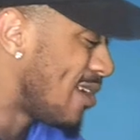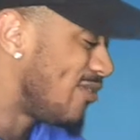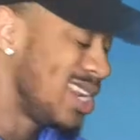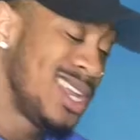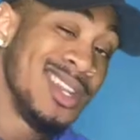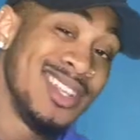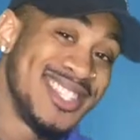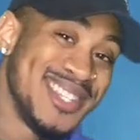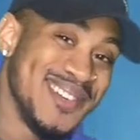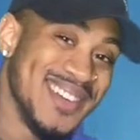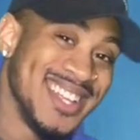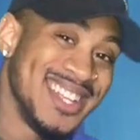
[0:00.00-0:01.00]
finna get into
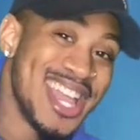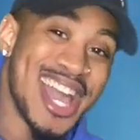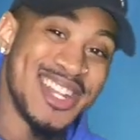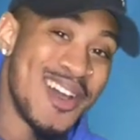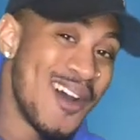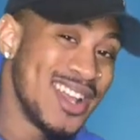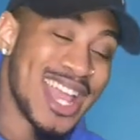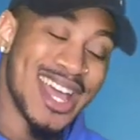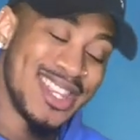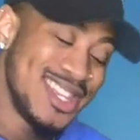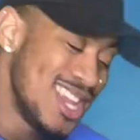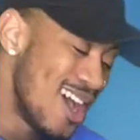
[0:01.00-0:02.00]
it. Y'all know, y'all
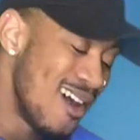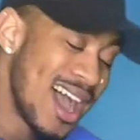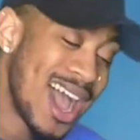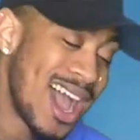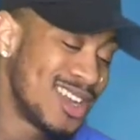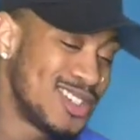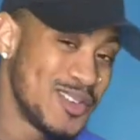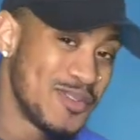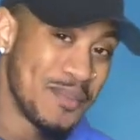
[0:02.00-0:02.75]
know how I do for